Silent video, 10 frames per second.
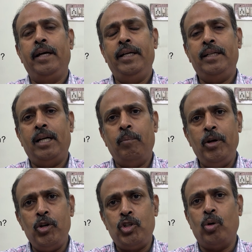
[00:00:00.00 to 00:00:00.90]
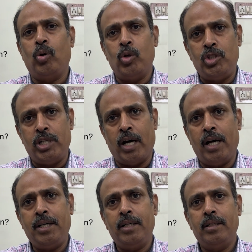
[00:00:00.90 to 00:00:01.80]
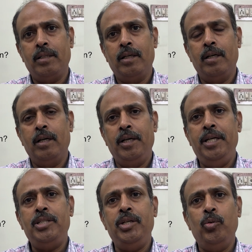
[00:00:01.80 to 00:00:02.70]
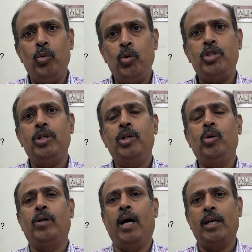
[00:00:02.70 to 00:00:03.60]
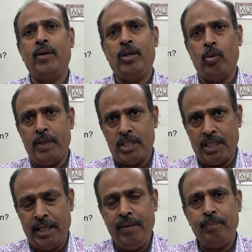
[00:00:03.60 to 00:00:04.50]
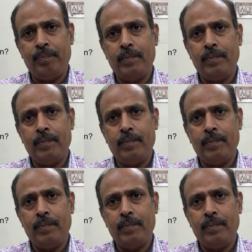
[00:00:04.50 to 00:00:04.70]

in the WHO growth chart is used to calculate obesity.